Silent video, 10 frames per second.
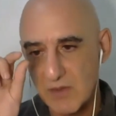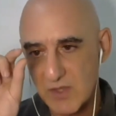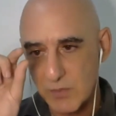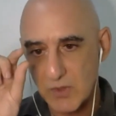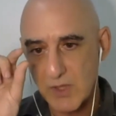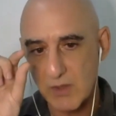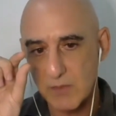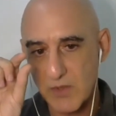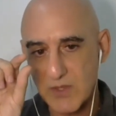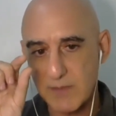small cone
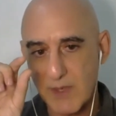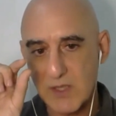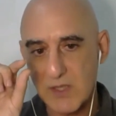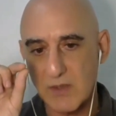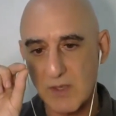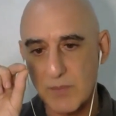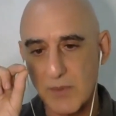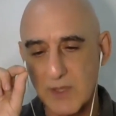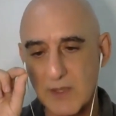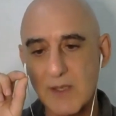moxibustion on a point.